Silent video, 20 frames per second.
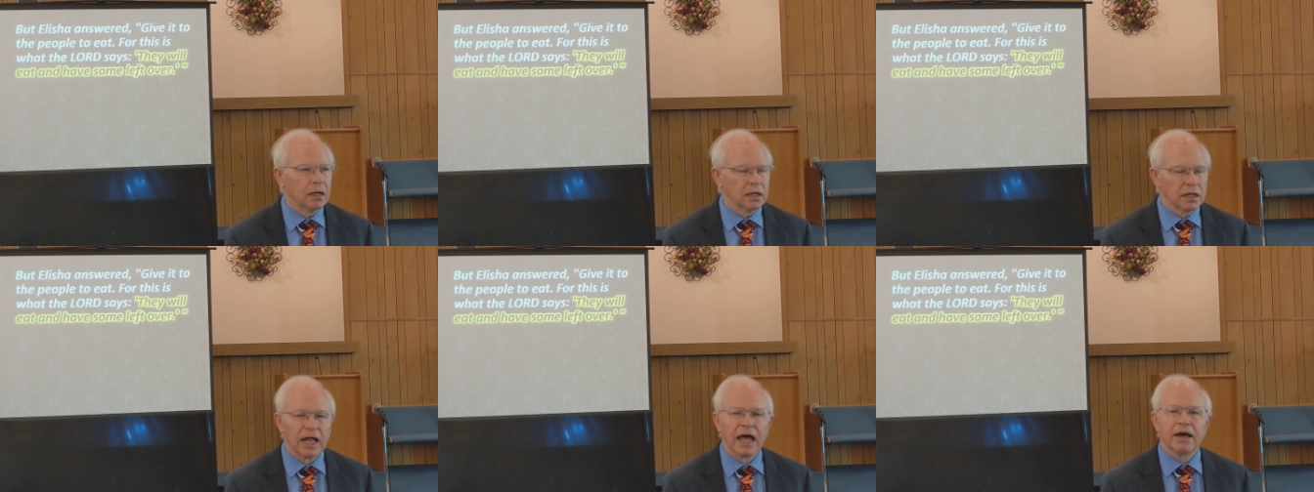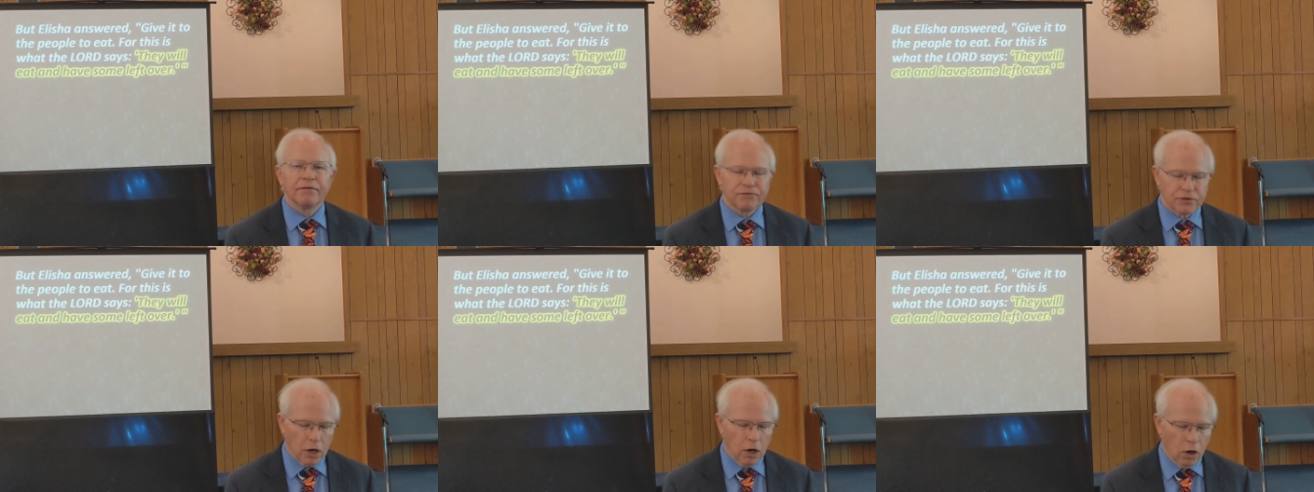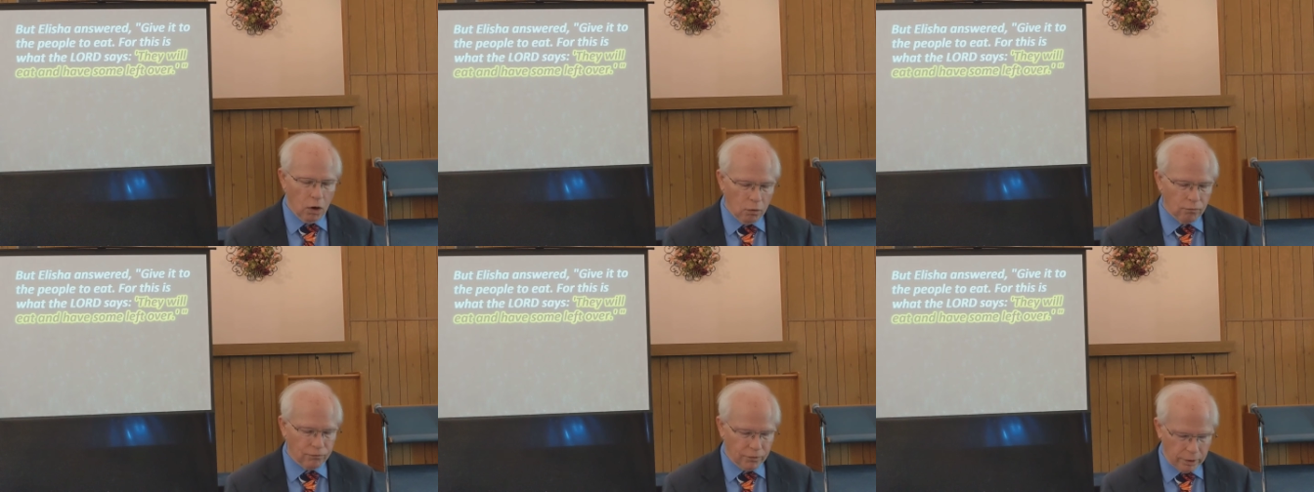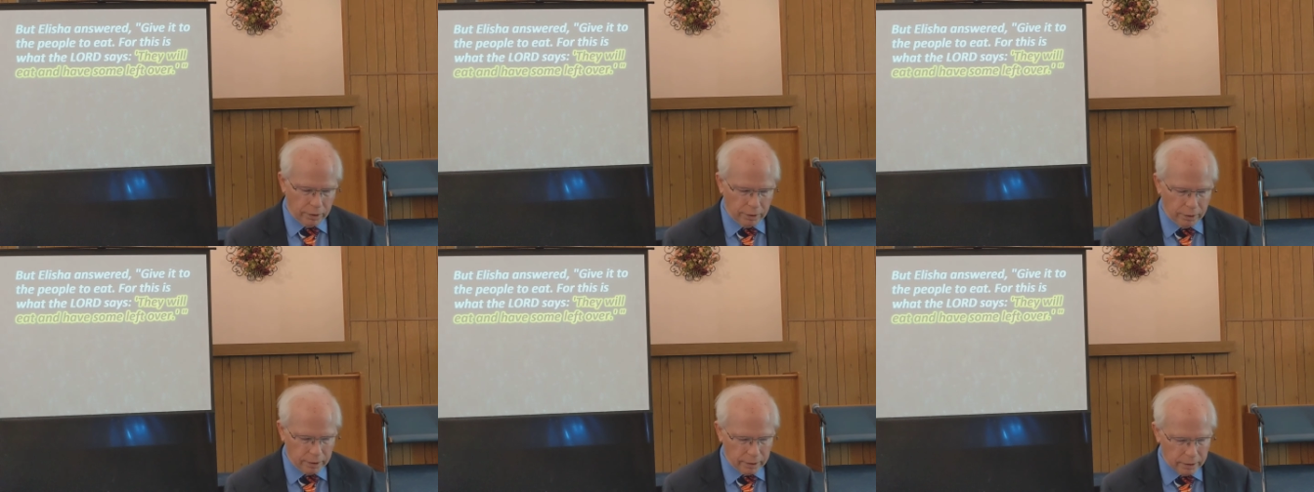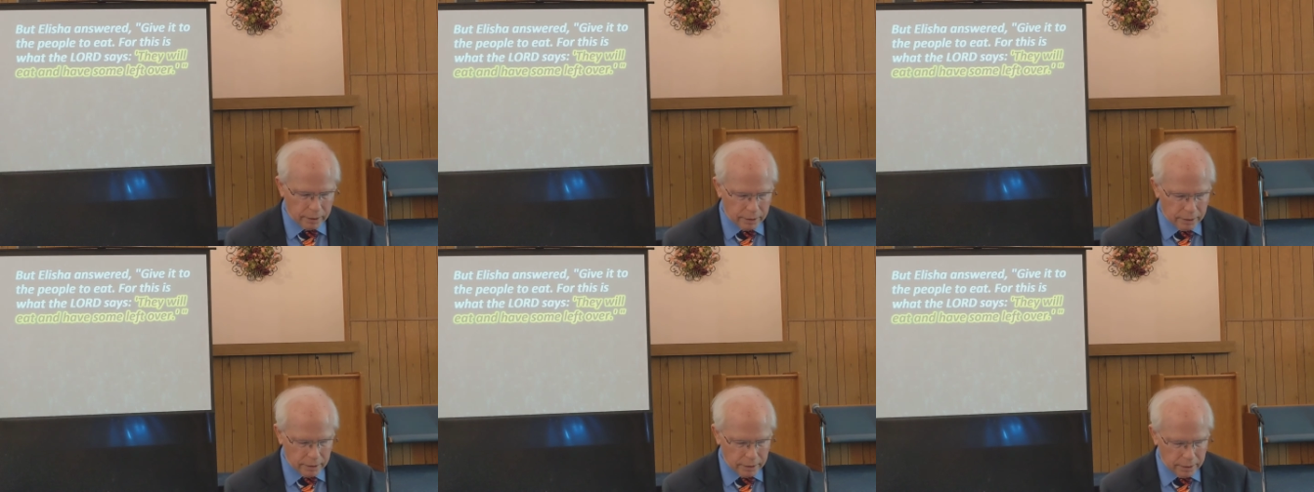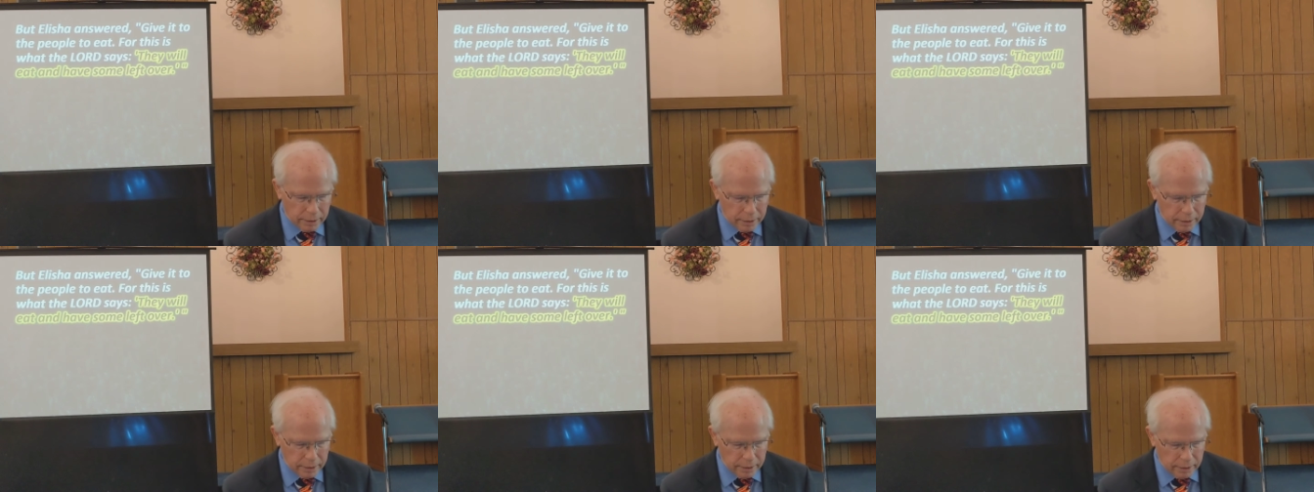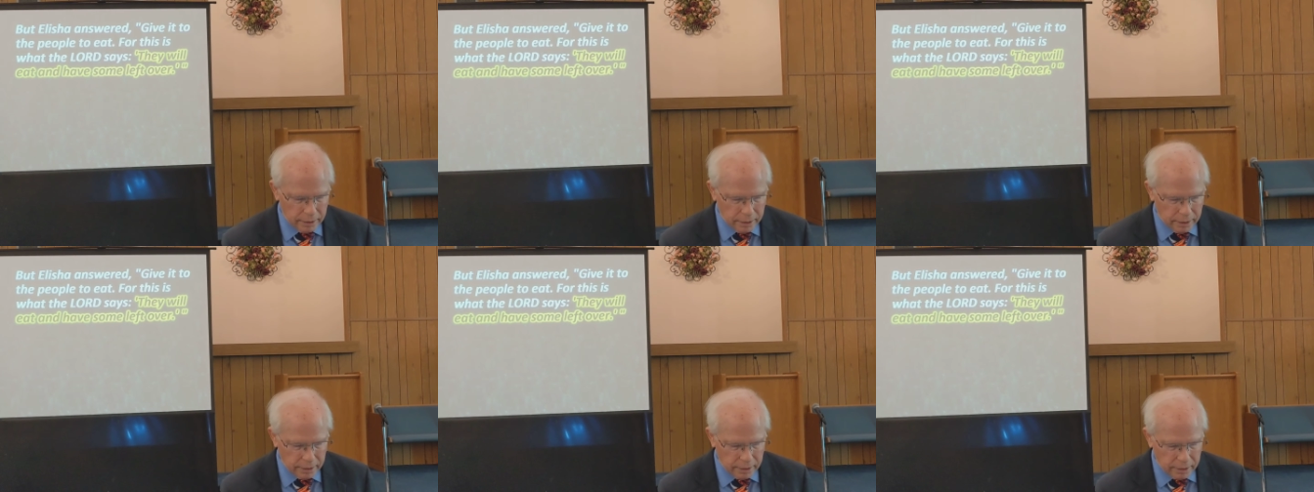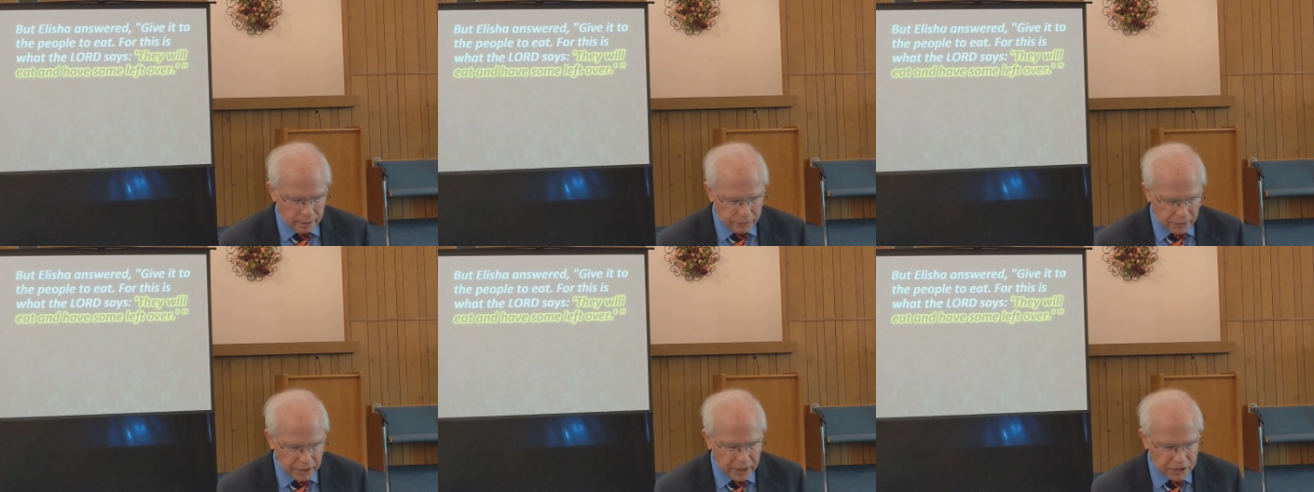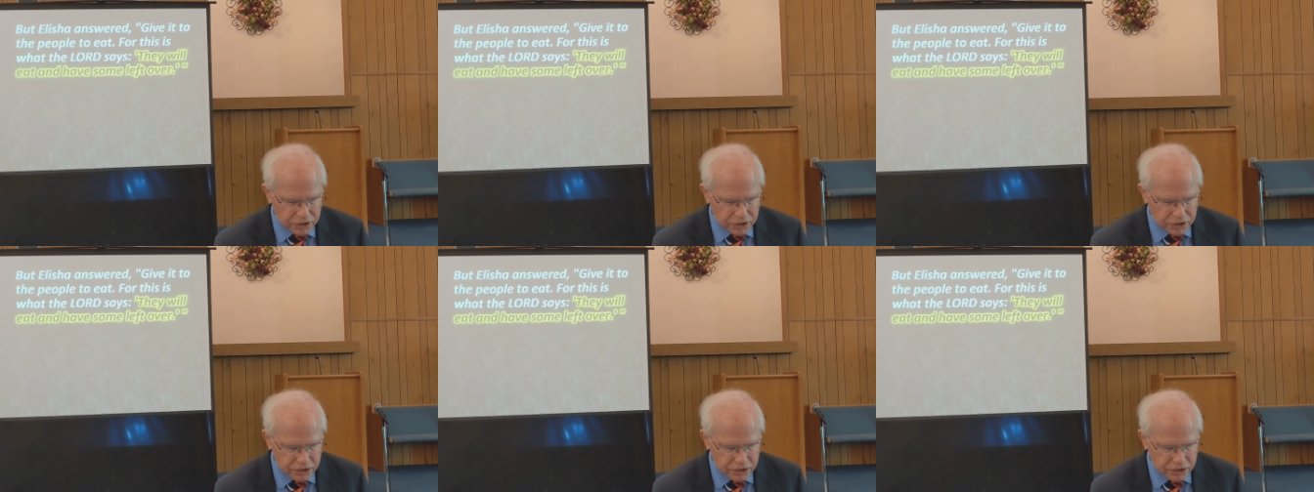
left over. Then